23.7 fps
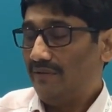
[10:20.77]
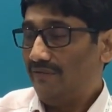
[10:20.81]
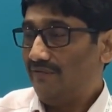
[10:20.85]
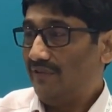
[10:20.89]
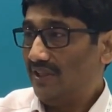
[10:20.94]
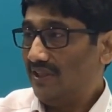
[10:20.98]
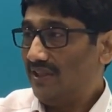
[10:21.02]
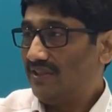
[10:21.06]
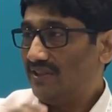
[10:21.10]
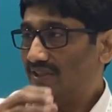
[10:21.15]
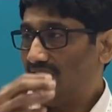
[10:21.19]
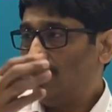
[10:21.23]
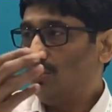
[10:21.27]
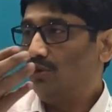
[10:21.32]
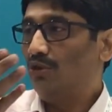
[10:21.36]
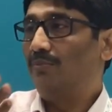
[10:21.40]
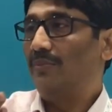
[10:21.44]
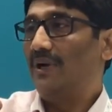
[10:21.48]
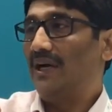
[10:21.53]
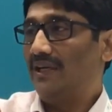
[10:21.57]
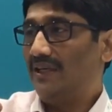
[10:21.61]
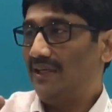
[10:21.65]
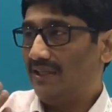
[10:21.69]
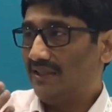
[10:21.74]
when the CEO
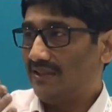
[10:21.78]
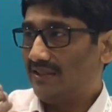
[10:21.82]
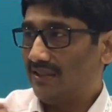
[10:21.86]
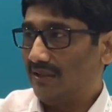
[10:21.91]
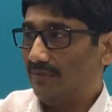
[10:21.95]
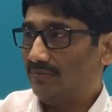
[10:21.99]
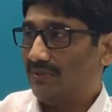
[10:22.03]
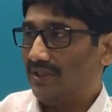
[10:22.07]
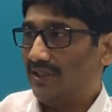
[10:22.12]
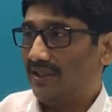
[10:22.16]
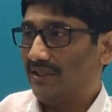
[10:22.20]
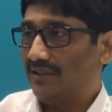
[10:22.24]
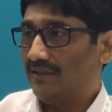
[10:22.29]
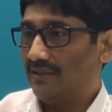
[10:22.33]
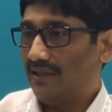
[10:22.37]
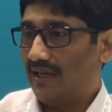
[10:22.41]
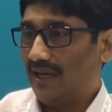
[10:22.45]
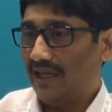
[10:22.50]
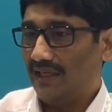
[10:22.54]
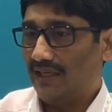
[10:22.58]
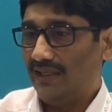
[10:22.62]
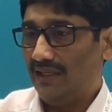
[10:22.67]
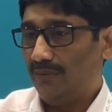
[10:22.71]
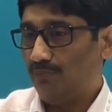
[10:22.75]
mandates something
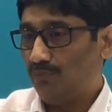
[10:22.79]
and he